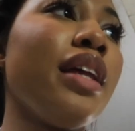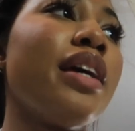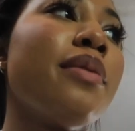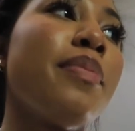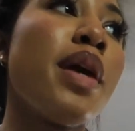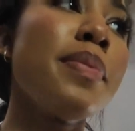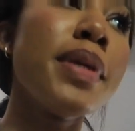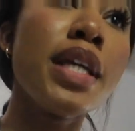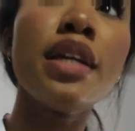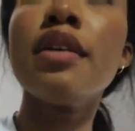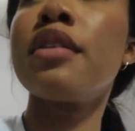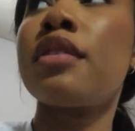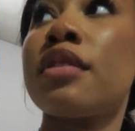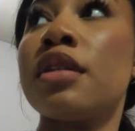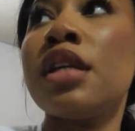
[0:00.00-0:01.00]
like maybe
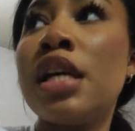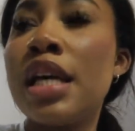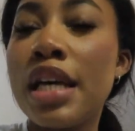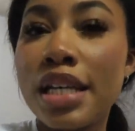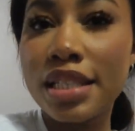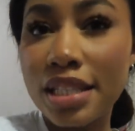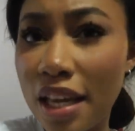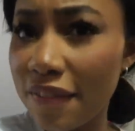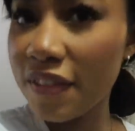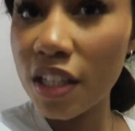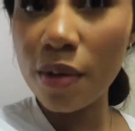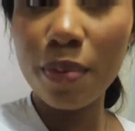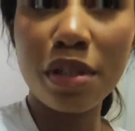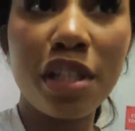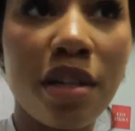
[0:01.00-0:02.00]

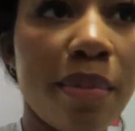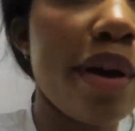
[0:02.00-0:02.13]
70 percent